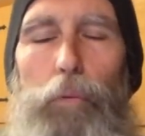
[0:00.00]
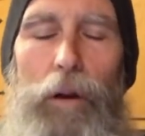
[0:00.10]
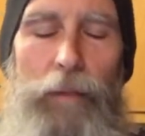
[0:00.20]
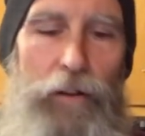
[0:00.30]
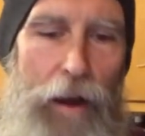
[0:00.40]

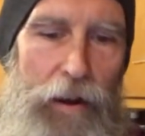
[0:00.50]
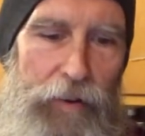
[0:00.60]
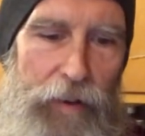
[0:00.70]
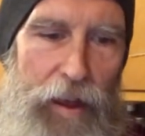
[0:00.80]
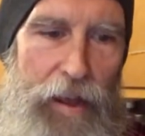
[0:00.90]
what am I trying to
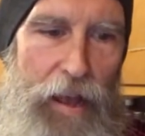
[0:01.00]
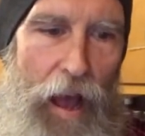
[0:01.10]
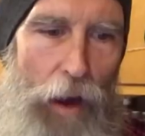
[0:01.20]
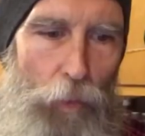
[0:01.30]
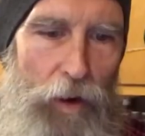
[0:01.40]
say?
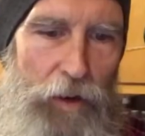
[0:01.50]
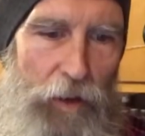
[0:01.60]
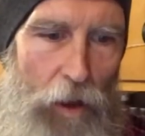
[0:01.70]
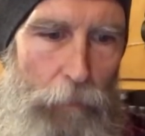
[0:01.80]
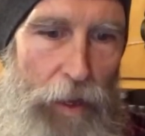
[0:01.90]
I don't want it
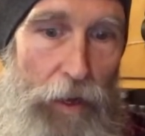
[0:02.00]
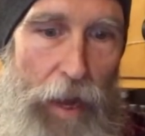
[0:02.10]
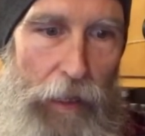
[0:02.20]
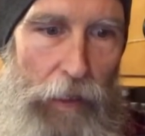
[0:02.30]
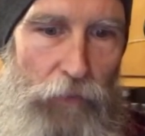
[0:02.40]
to be a
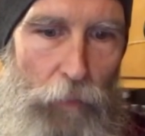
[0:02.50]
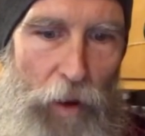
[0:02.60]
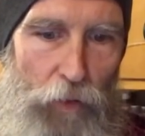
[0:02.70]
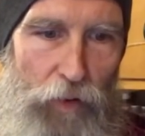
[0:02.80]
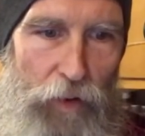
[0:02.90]
negative
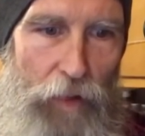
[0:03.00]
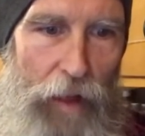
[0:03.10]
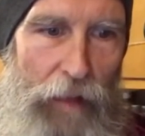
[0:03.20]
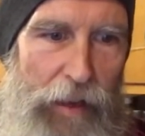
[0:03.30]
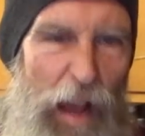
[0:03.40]
emotion. It's
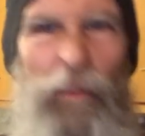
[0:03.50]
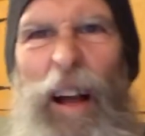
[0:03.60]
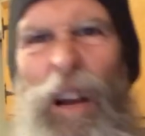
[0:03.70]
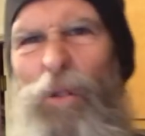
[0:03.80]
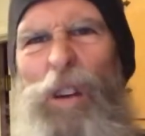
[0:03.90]
not like I'm
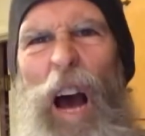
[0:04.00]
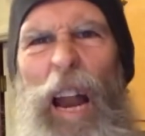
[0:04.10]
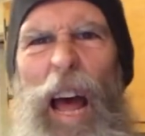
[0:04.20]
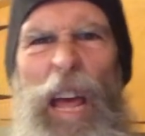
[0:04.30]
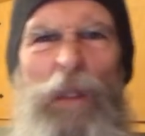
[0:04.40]
like, oh
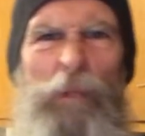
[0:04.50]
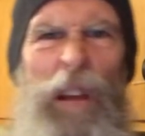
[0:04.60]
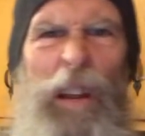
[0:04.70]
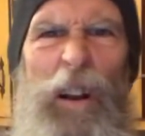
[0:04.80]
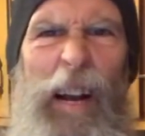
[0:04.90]
God, I hate
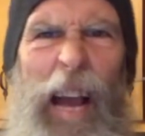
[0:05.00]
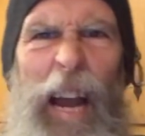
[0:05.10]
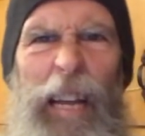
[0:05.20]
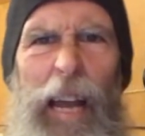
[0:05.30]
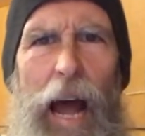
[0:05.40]
being here. I
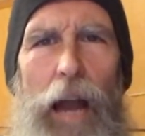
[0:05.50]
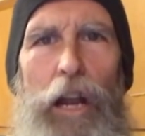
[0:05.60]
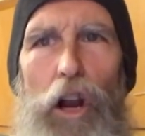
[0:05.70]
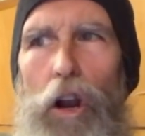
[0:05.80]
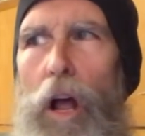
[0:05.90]
got to get out
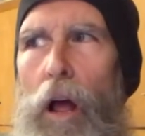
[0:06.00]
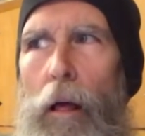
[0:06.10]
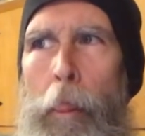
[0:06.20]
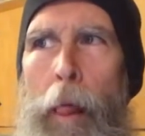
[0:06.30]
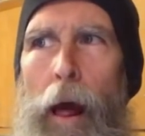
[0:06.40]
of here.
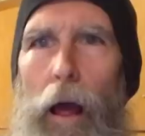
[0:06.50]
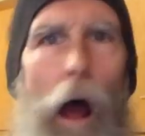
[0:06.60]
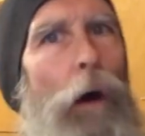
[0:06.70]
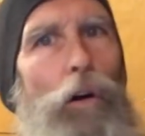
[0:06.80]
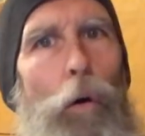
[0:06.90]

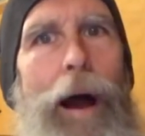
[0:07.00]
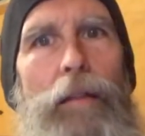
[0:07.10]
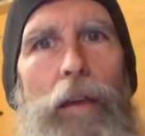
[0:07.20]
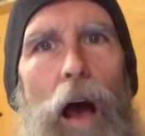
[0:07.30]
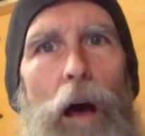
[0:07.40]

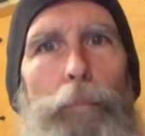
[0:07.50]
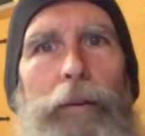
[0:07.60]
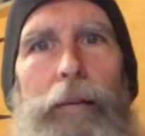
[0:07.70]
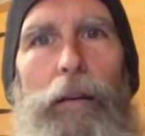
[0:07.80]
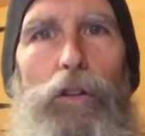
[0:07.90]
Quite the
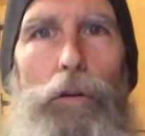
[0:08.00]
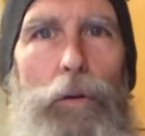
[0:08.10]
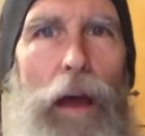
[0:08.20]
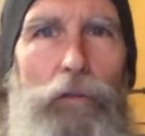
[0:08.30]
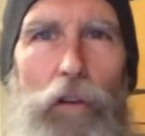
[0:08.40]
opposite.
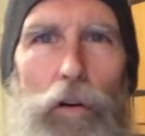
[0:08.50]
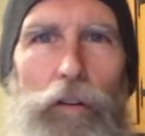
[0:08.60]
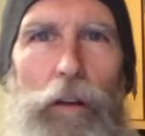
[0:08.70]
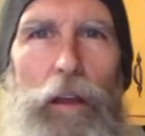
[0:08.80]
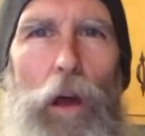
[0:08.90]
Through
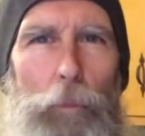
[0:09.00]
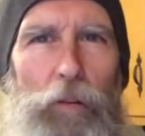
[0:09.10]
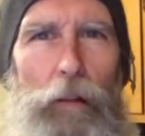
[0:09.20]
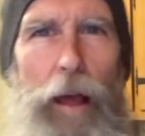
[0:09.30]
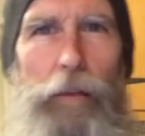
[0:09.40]
adversity
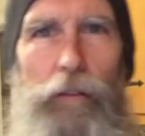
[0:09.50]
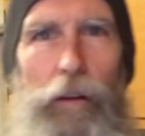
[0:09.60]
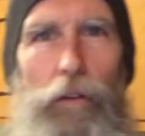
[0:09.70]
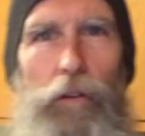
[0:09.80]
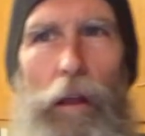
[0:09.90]
comes
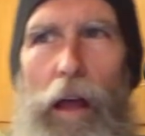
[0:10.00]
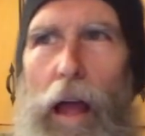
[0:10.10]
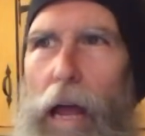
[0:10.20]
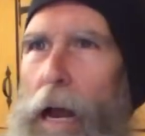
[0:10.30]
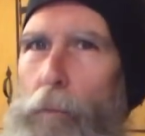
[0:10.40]
lessons,
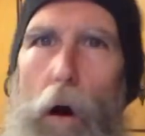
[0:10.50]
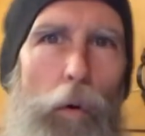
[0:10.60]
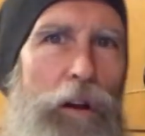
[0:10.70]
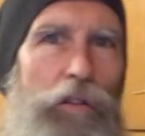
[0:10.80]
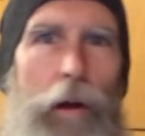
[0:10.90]
and I'm
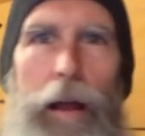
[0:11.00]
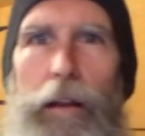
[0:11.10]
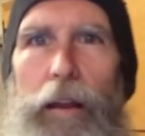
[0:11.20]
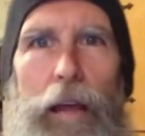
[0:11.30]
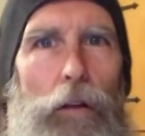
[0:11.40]
always trying
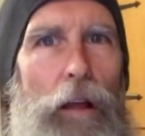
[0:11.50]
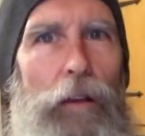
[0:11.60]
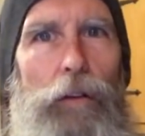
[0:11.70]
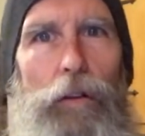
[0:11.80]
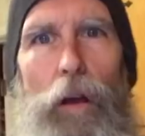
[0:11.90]
to take
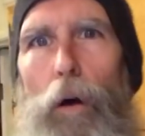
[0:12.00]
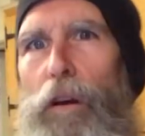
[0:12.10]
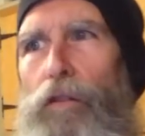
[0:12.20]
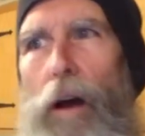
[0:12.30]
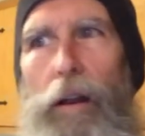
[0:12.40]
lessons.
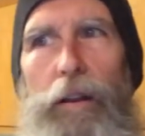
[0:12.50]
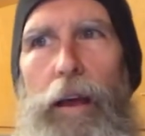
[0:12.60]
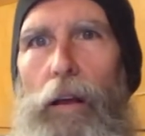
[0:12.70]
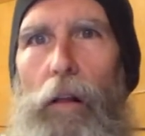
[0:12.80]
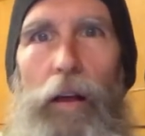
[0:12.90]
Always trying to
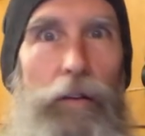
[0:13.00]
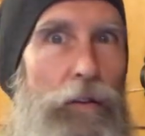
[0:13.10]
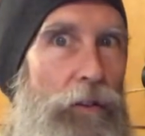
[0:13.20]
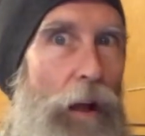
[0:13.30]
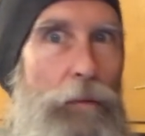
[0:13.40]
take
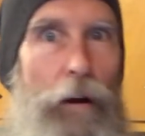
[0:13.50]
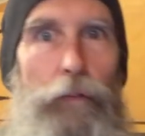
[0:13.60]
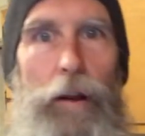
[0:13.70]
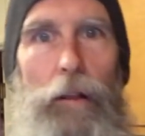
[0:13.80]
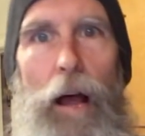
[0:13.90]
lessons. Telling my
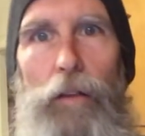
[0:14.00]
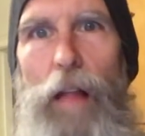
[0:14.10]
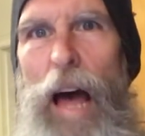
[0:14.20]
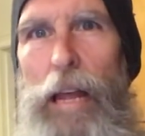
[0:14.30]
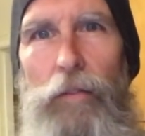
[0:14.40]
friend last
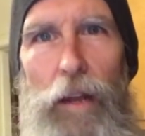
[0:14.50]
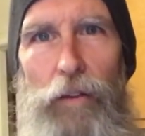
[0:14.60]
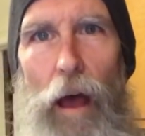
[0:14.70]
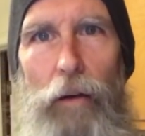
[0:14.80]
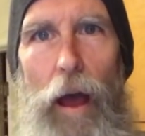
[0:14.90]
night, even
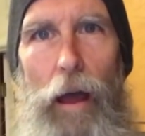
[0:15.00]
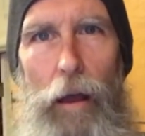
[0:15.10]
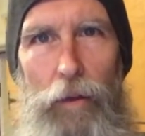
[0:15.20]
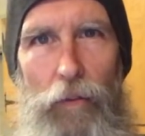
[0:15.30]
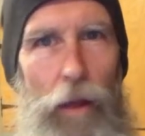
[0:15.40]
as
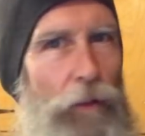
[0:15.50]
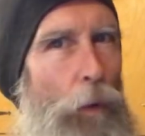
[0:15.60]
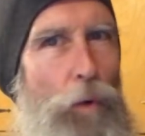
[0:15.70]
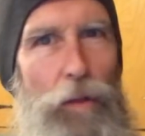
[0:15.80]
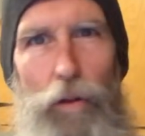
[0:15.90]

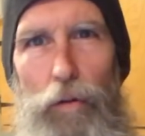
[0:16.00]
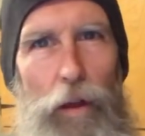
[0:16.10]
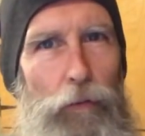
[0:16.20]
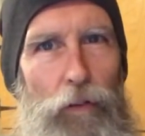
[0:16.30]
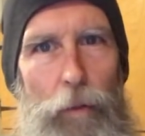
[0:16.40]
I went through
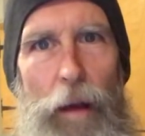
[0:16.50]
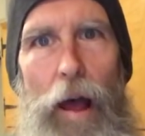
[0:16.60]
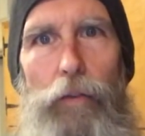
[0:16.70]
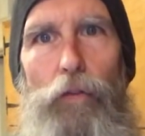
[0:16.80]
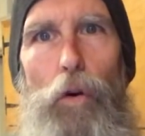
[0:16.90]
this for the
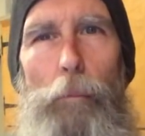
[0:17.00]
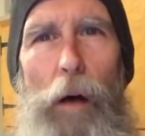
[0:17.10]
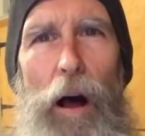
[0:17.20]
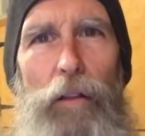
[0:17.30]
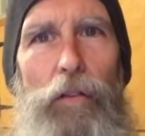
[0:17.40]
past 4
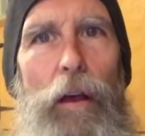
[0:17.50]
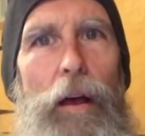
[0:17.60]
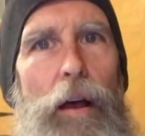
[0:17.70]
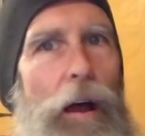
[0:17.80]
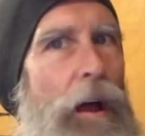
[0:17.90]
months,
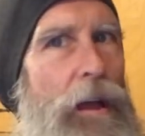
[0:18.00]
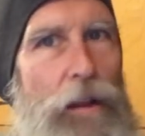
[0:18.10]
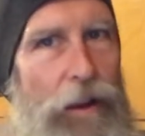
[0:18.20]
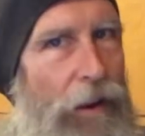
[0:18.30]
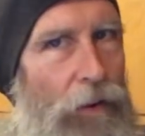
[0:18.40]

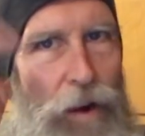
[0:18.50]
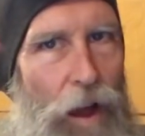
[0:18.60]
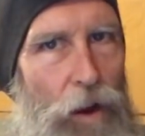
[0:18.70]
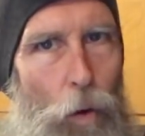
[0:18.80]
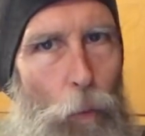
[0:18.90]
and you know,
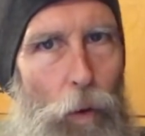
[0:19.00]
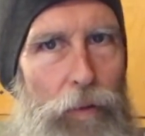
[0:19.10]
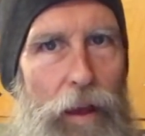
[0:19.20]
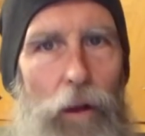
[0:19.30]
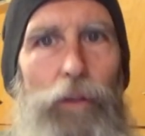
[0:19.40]
not knowing
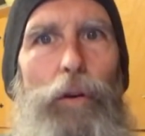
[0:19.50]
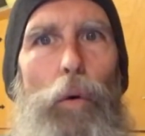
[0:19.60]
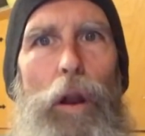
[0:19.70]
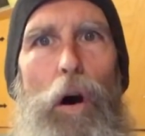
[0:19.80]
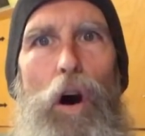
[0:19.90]
what the hell's
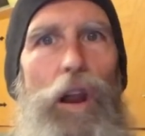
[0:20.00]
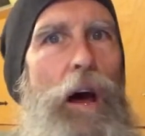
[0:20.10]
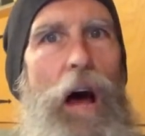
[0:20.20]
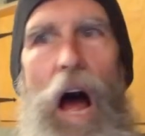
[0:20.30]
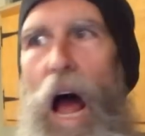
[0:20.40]
going
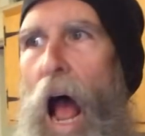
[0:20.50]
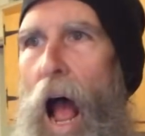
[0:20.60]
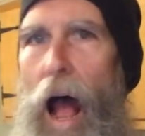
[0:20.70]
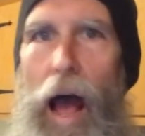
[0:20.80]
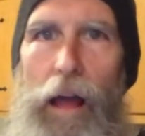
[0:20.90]
on,
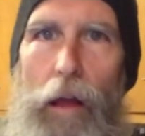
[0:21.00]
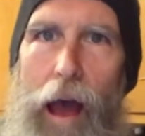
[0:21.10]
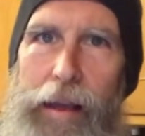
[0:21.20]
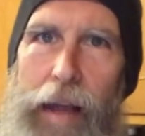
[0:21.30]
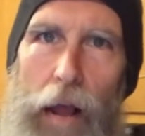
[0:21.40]

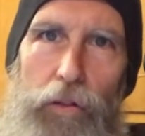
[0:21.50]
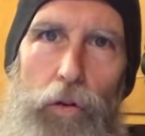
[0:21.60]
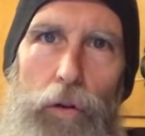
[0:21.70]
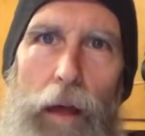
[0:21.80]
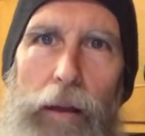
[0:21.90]
I got
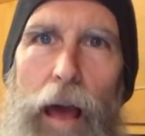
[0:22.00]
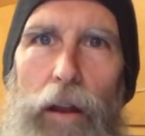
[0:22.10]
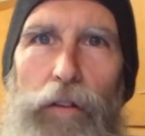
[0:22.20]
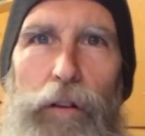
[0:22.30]
through that kind of